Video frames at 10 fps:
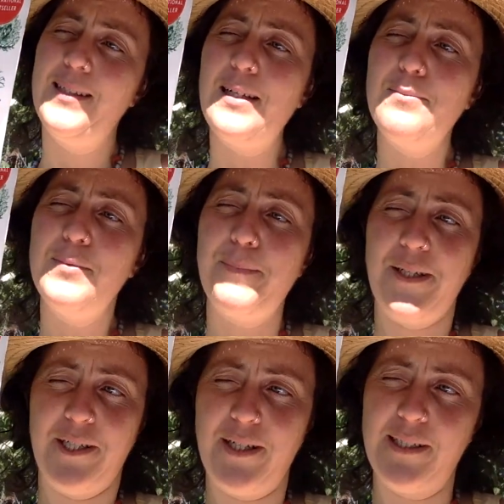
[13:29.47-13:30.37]
Some
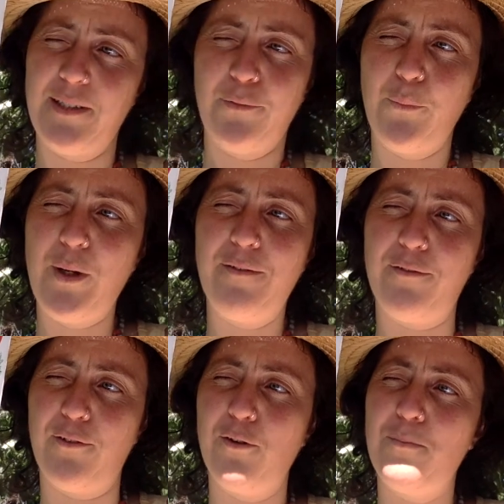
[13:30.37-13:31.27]
species of
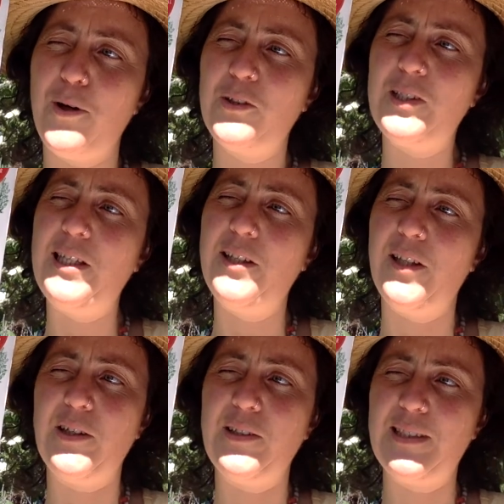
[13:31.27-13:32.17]
weevil, mostly
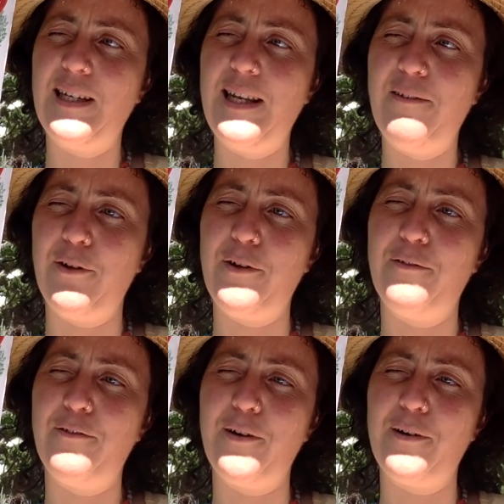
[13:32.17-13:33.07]
those that live on the
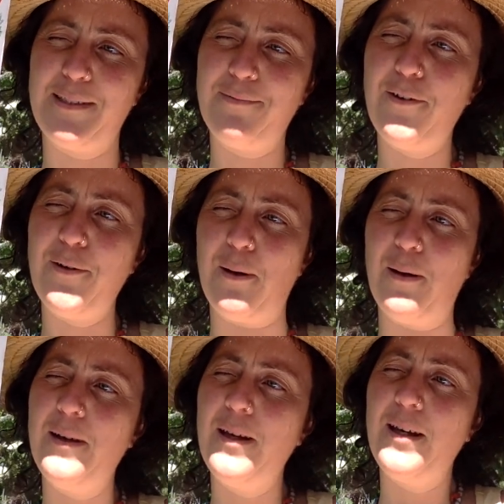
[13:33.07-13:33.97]
forest floor,